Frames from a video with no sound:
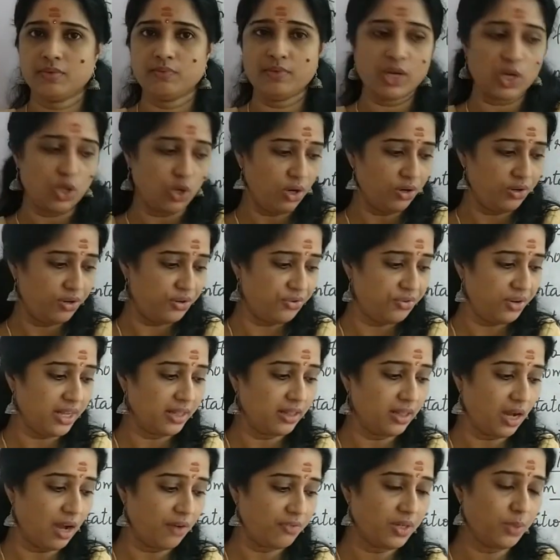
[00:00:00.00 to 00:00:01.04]
We cannot
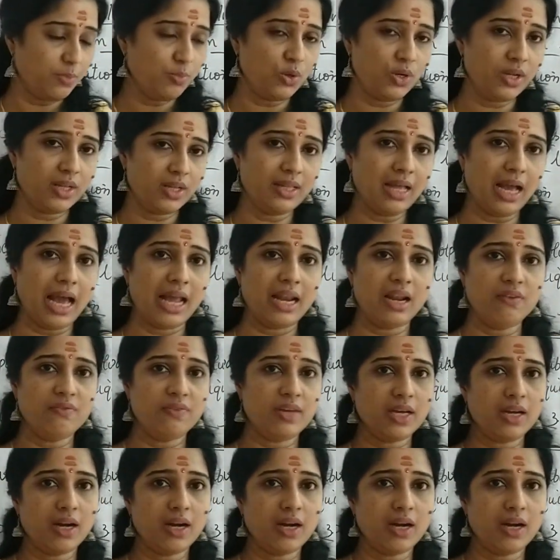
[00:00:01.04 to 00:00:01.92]
drink, after putting the alum,